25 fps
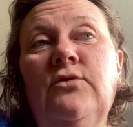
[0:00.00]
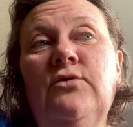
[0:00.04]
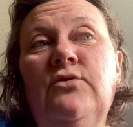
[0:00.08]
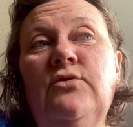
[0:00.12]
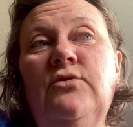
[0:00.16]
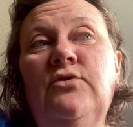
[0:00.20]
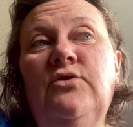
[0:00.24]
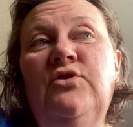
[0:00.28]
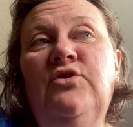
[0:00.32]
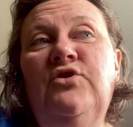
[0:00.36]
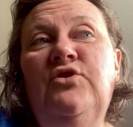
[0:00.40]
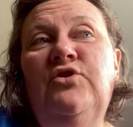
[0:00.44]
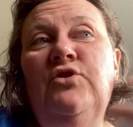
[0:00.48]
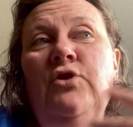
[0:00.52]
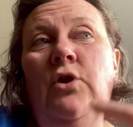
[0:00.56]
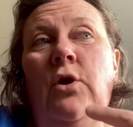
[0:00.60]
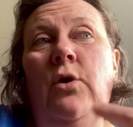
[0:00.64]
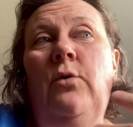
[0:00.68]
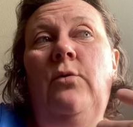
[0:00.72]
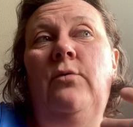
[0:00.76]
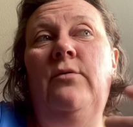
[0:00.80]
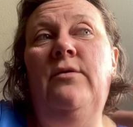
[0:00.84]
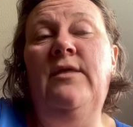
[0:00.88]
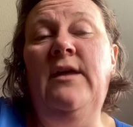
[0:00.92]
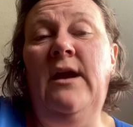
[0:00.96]

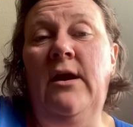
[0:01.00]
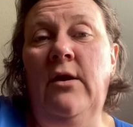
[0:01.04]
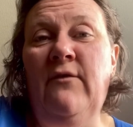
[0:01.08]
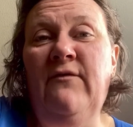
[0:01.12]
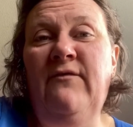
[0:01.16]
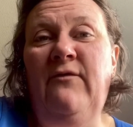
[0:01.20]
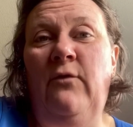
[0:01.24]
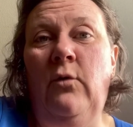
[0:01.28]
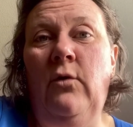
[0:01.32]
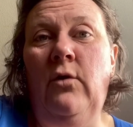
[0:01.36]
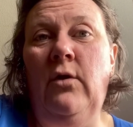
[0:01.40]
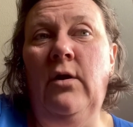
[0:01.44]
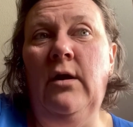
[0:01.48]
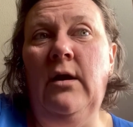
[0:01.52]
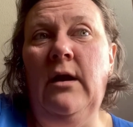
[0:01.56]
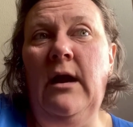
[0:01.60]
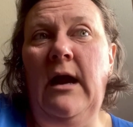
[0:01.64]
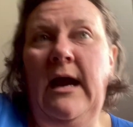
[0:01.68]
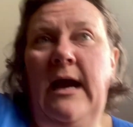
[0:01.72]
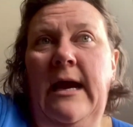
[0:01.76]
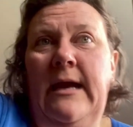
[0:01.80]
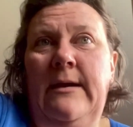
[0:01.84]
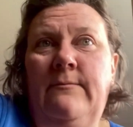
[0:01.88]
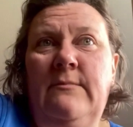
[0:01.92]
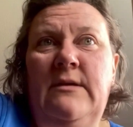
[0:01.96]
So therefore,
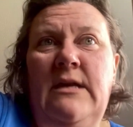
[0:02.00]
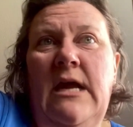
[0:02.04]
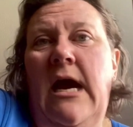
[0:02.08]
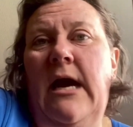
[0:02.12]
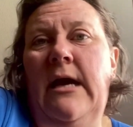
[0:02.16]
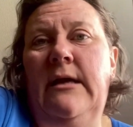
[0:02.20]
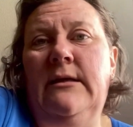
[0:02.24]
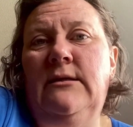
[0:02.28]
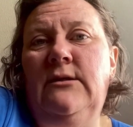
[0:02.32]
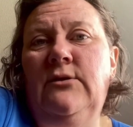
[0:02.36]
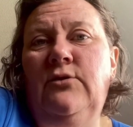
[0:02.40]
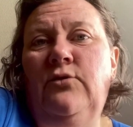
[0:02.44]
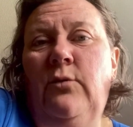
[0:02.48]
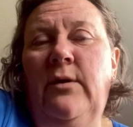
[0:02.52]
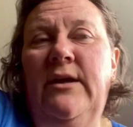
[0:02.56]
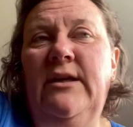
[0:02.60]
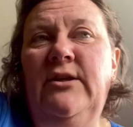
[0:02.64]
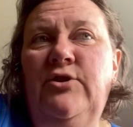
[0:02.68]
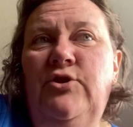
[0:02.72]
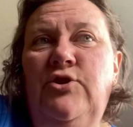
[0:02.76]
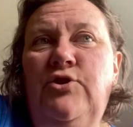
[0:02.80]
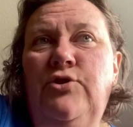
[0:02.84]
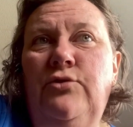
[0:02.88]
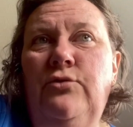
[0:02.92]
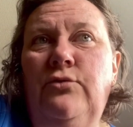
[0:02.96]
I'm not
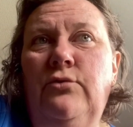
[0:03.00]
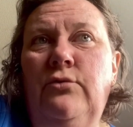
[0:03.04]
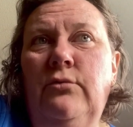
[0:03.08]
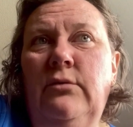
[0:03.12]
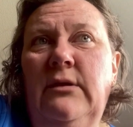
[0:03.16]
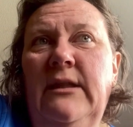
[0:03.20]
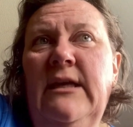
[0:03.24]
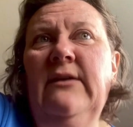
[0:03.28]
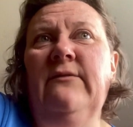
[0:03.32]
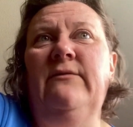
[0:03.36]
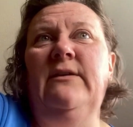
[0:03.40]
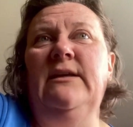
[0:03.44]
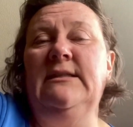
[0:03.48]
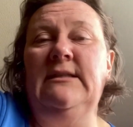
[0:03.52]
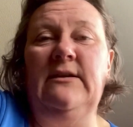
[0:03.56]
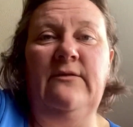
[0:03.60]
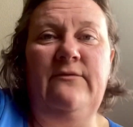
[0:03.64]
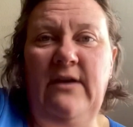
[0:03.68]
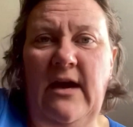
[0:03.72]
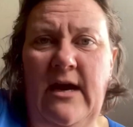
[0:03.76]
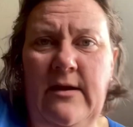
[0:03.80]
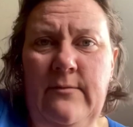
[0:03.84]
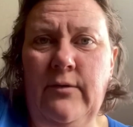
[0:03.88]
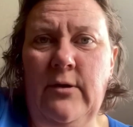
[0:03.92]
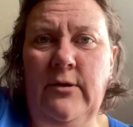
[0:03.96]
going to live as a
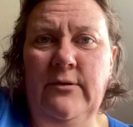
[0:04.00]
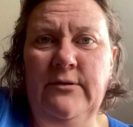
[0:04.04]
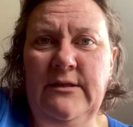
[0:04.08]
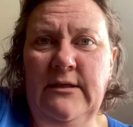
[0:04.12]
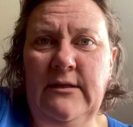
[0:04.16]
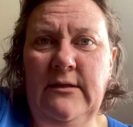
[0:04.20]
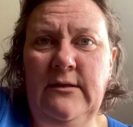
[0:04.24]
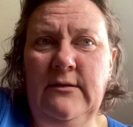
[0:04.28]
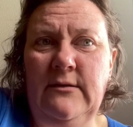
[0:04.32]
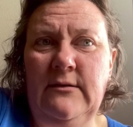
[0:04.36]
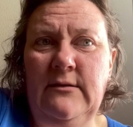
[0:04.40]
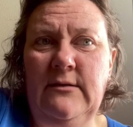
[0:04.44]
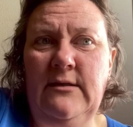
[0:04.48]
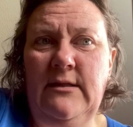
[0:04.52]
fat person.